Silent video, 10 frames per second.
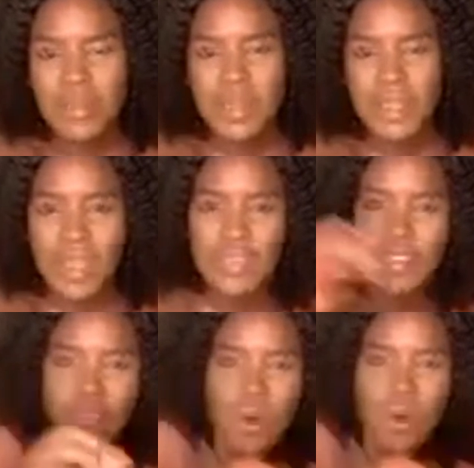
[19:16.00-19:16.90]
Maybe
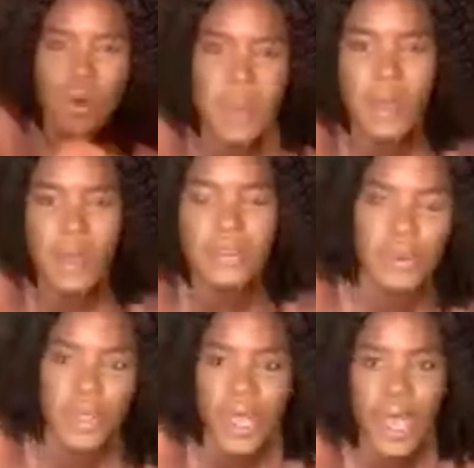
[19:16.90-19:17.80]
it's not something they even
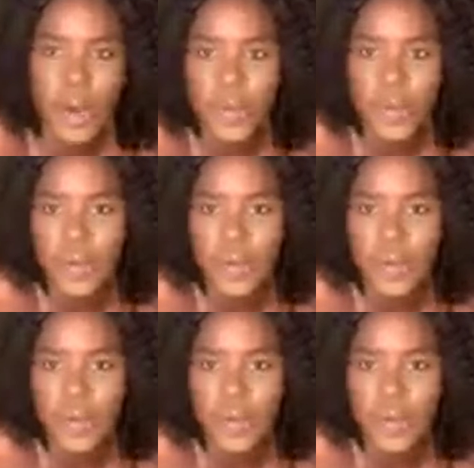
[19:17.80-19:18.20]
thought about.